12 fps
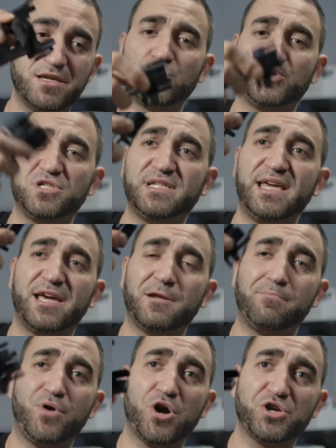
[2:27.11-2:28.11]
So to take it
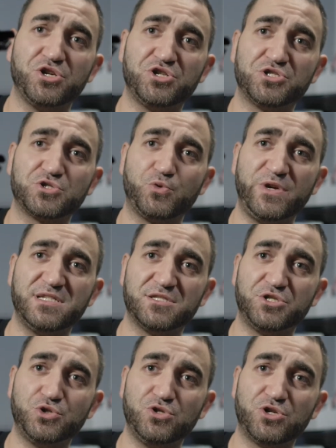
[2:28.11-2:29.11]
apart, you just squeeze the
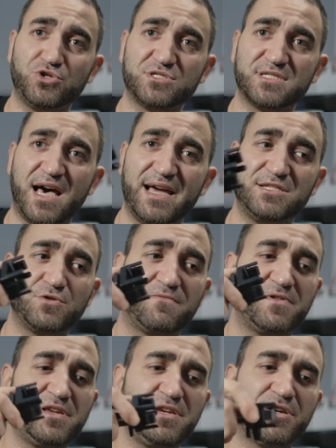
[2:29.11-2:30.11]
two little sides
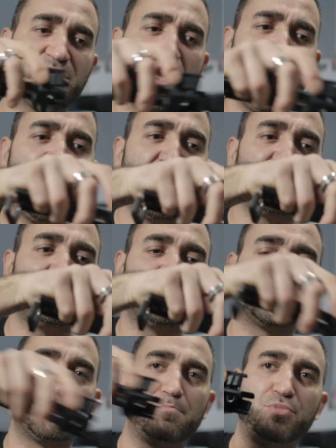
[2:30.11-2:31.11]
over here and you
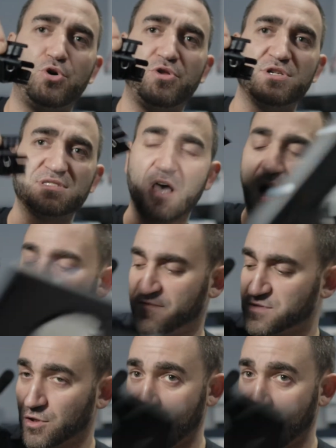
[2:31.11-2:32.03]
just pull this off. So